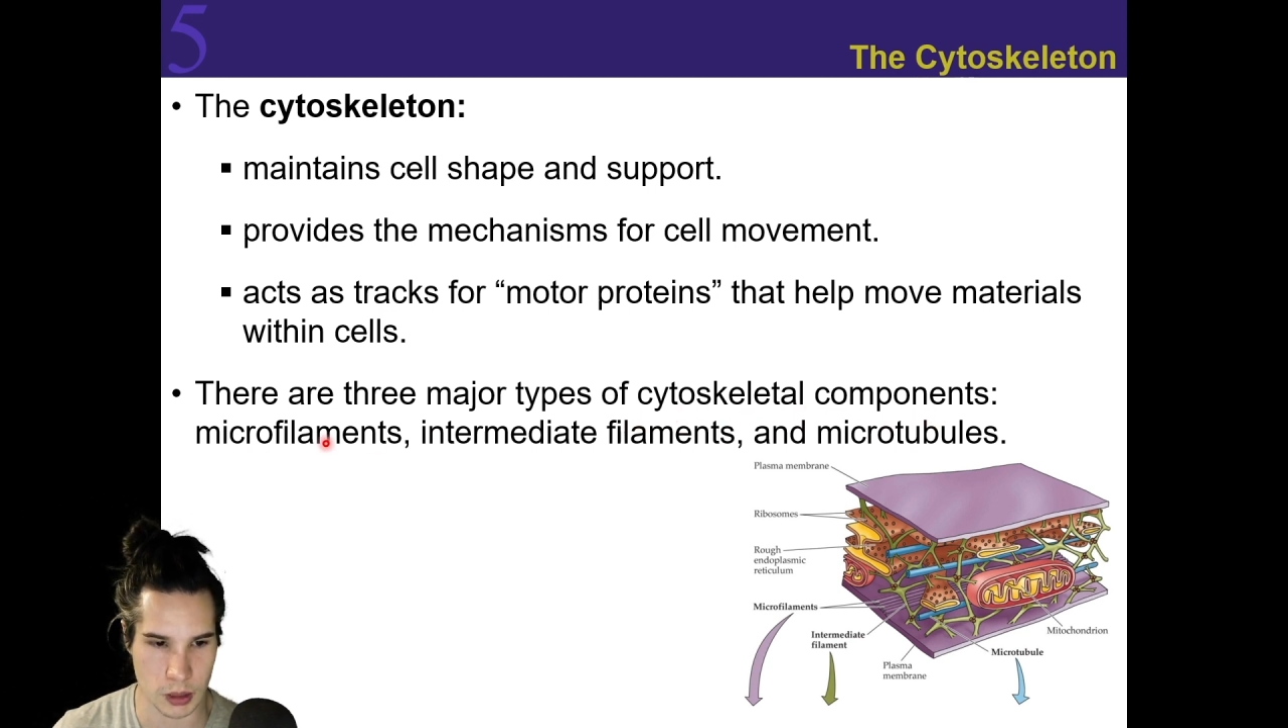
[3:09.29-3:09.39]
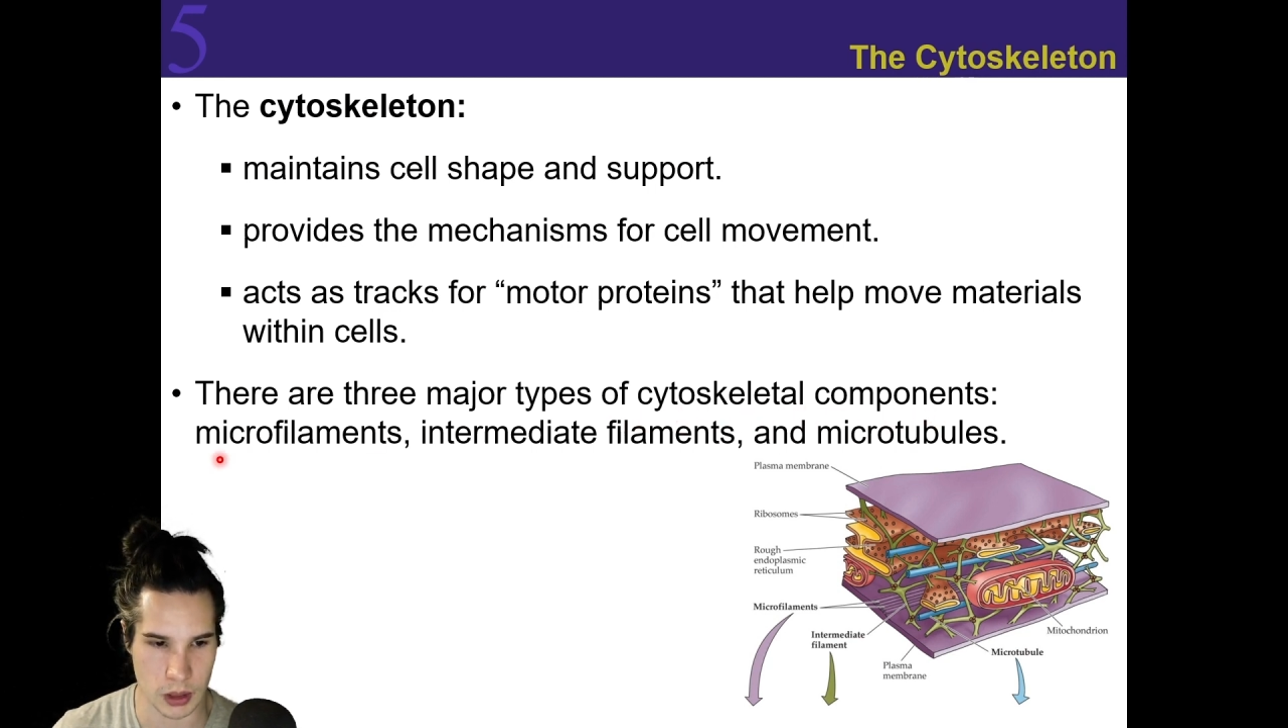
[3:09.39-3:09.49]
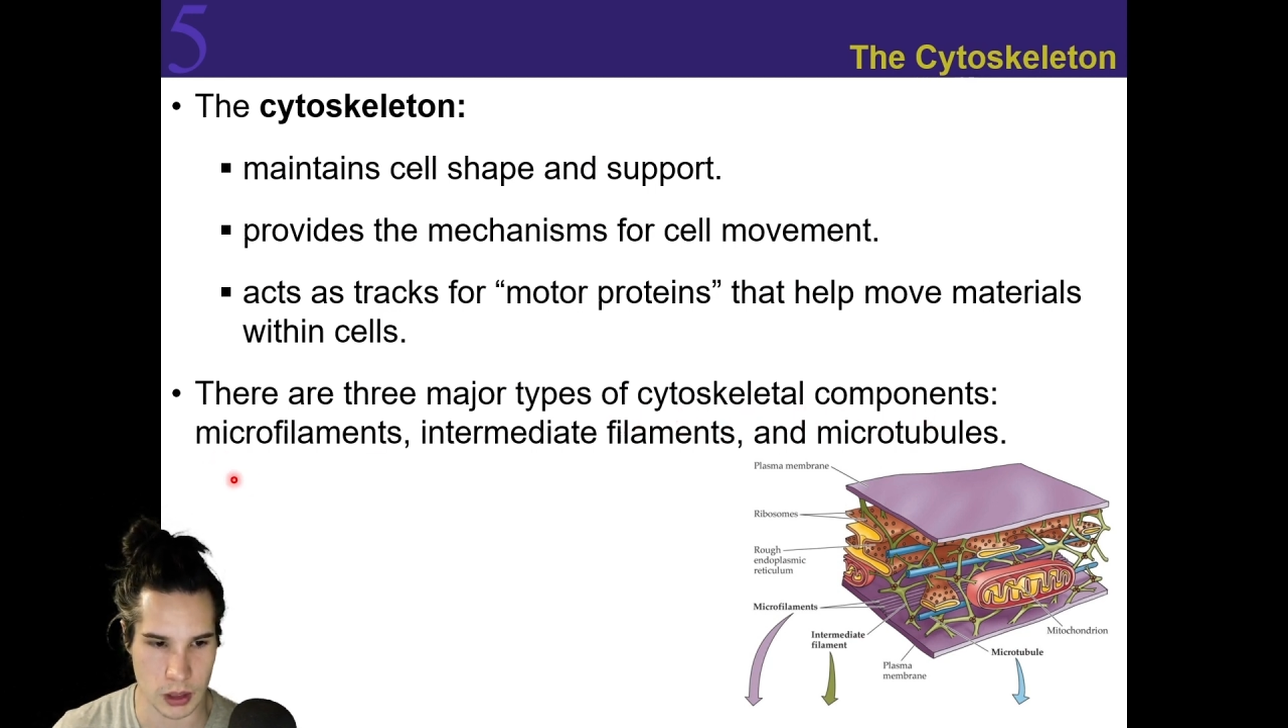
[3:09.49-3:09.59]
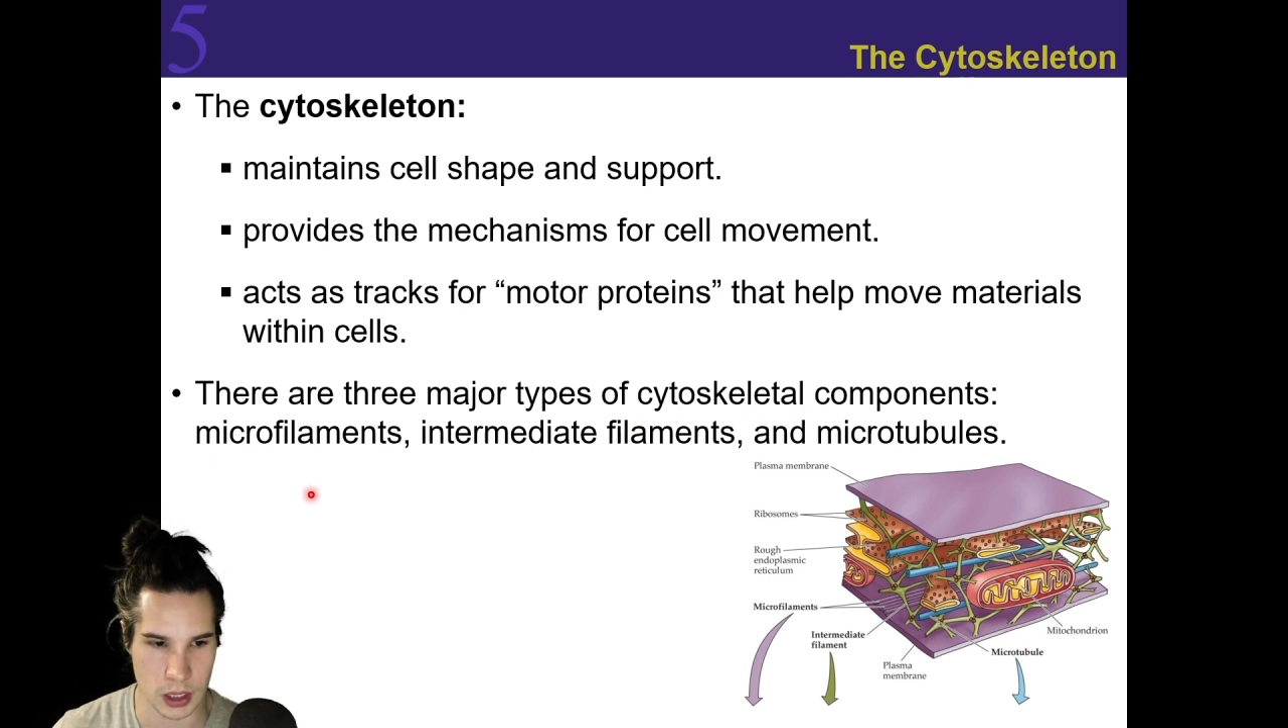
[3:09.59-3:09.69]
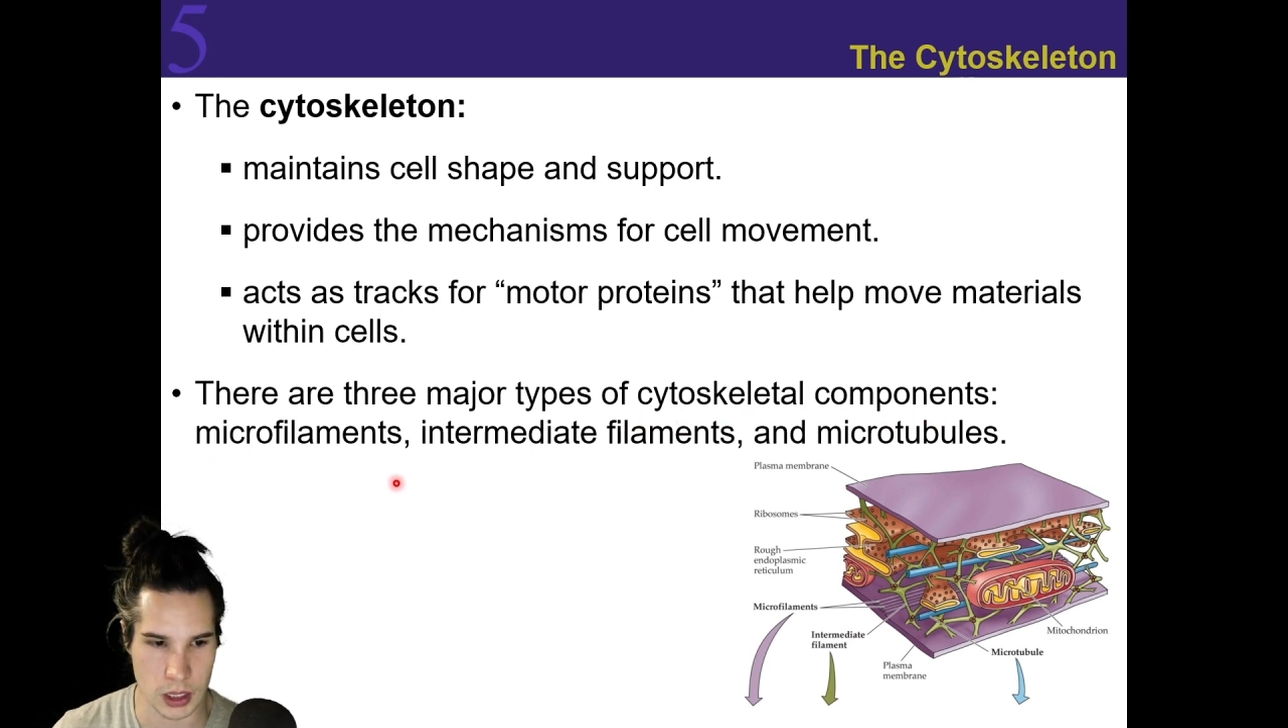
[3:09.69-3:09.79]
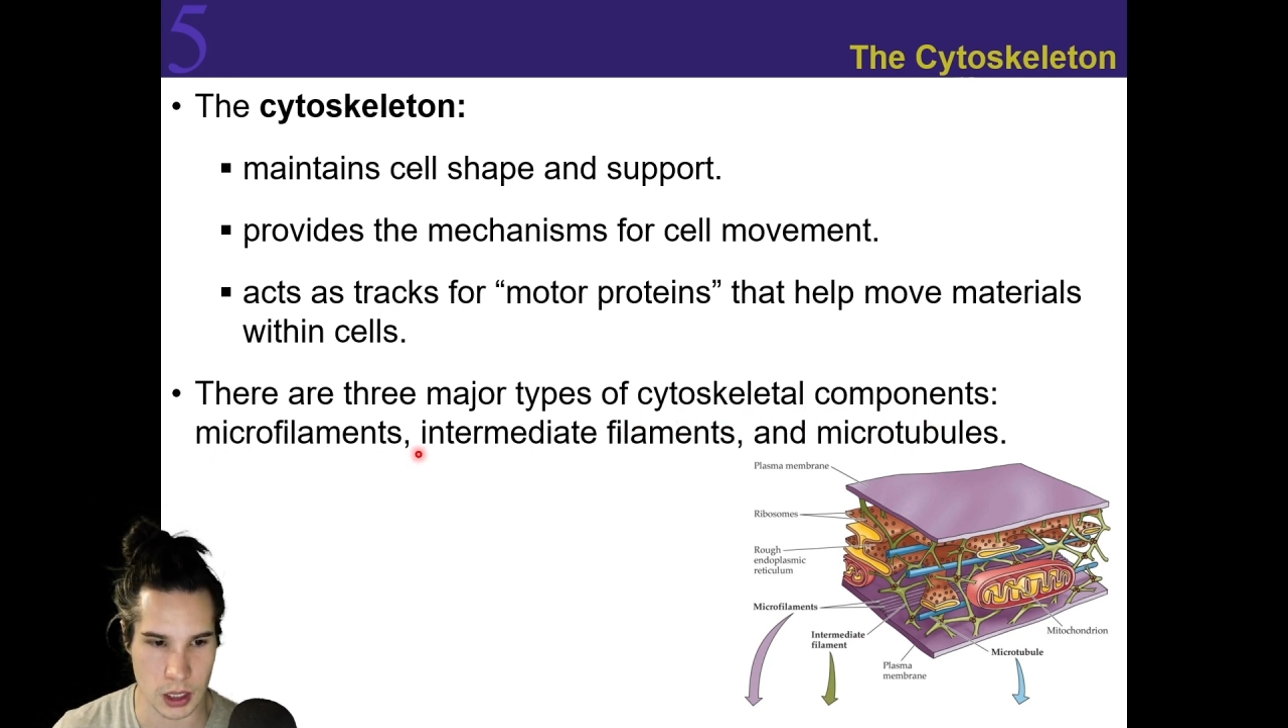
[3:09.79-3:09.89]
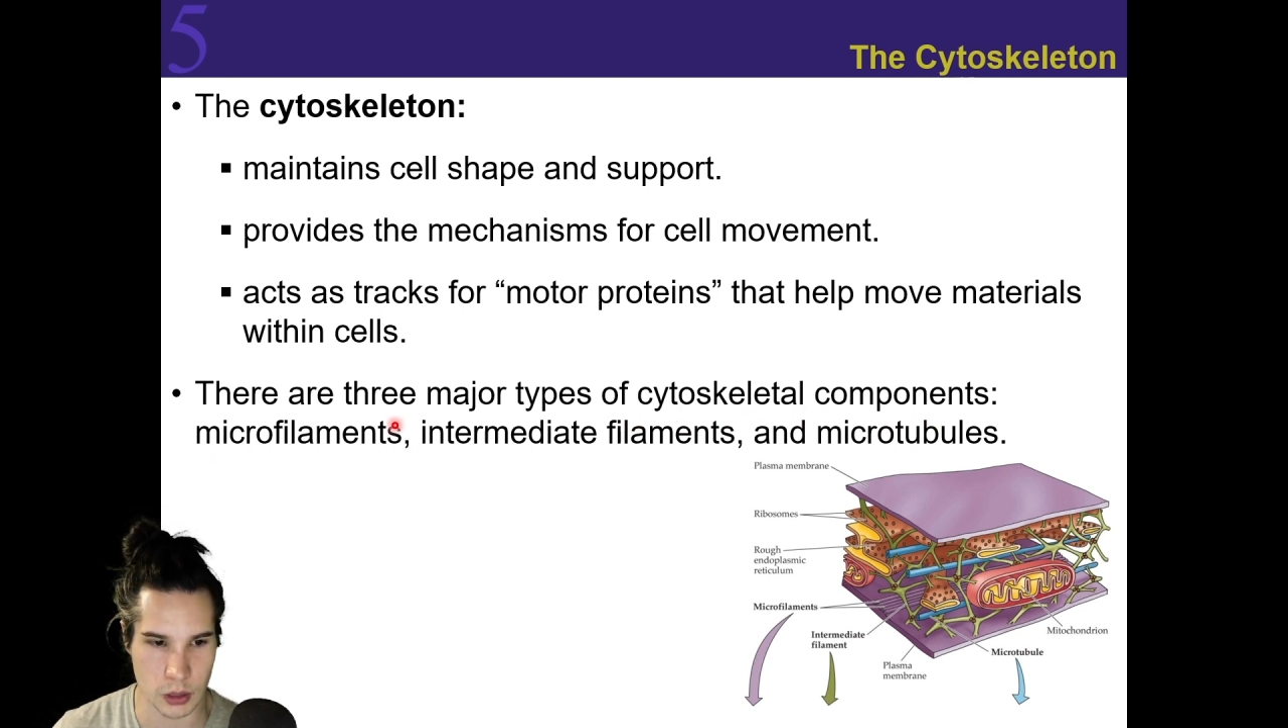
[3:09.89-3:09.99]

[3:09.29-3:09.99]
about in detail.